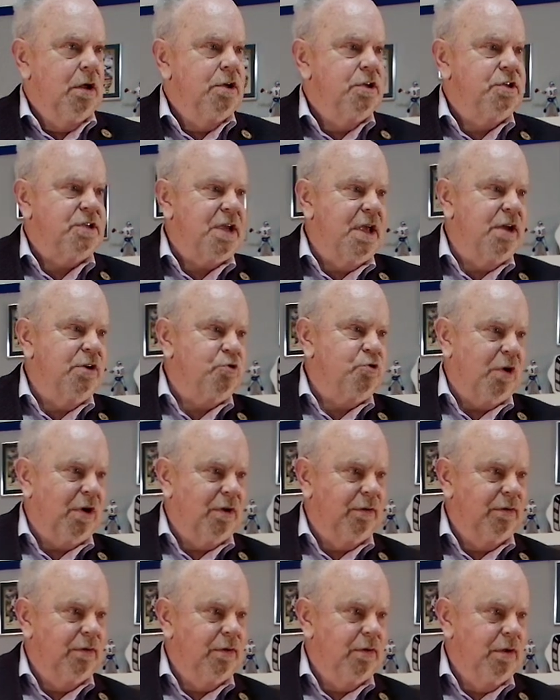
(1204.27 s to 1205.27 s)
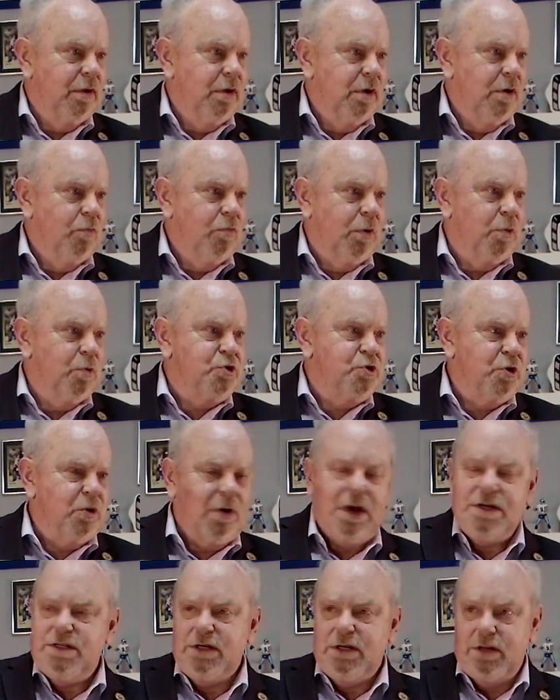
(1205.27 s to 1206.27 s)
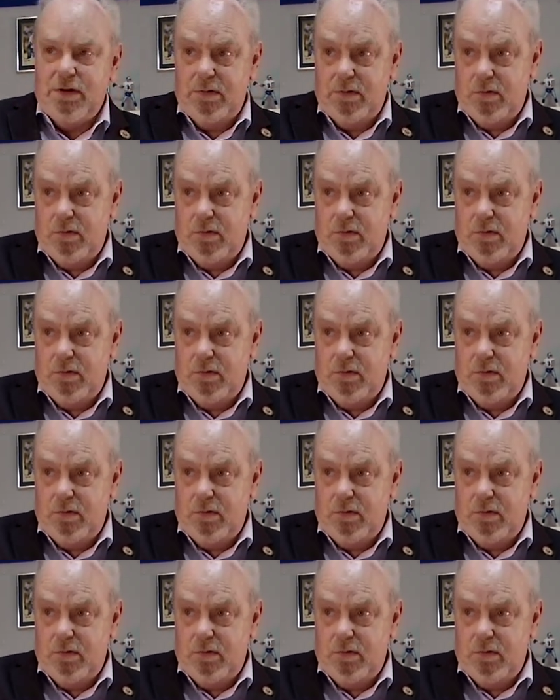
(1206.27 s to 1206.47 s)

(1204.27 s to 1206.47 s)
Sandra, what was your idea?